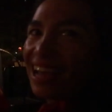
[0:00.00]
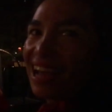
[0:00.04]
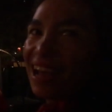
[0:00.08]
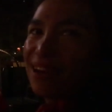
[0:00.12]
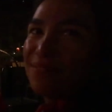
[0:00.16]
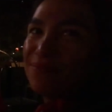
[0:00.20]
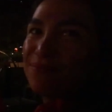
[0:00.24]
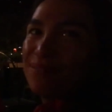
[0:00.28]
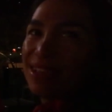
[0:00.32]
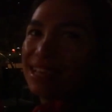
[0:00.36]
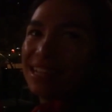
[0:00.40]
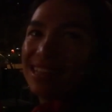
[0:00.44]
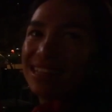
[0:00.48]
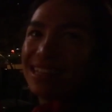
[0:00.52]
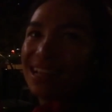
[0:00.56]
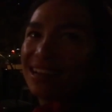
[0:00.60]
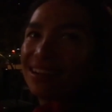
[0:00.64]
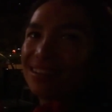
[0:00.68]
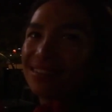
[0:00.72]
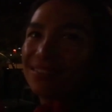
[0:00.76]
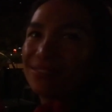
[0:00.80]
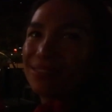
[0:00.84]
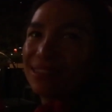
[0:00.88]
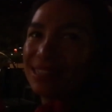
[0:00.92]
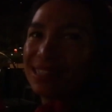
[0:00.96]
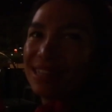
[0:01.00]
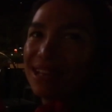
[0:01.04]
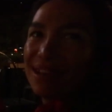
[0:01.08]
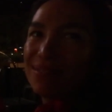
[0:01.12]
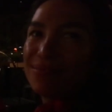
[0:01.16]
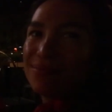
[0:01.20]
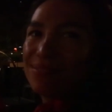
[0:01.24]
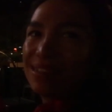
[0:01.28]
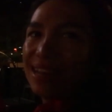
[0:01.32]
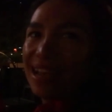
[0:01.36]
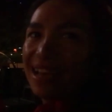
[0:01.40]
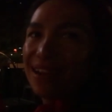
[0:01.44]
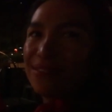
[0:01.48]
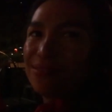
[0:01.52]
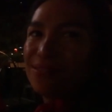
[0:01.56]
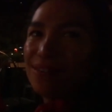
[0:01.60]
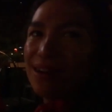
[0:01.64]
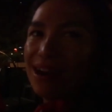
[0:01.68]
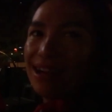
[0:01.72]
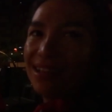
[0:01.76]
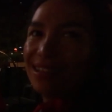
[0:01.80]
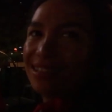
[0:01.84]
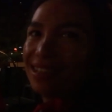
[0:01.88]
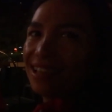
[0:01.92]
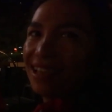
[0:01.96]
I have been there with them like
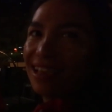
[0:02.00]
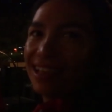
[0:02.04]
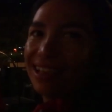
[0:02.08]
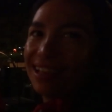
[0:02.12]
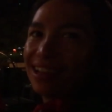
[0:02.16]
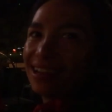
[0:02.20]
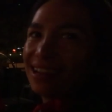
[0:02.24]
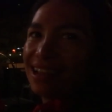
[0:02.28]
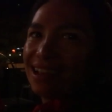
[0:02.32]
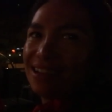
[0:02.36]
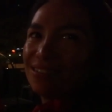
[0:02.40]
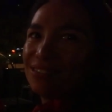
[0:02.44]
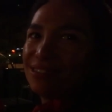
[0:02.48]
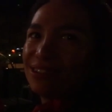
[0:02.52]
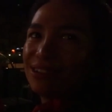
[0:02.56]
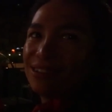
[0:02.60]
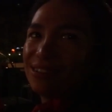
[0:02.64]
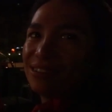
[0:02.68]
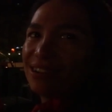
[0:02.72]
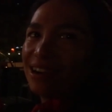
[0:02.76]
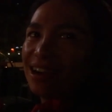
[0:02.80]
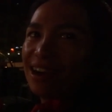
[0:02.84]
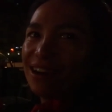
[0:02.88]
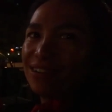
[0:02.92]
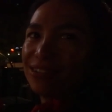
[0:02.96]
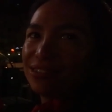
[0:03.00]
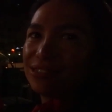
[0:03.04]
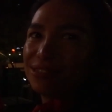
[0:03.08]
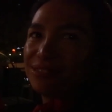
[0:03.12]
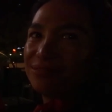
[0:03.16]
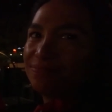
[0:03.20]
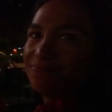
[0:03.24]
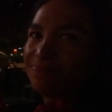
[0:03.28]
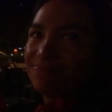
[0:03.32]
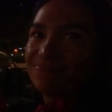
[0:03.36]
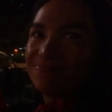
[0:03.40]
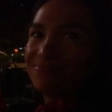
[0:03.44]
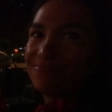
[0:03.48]
one day, and I don't know how you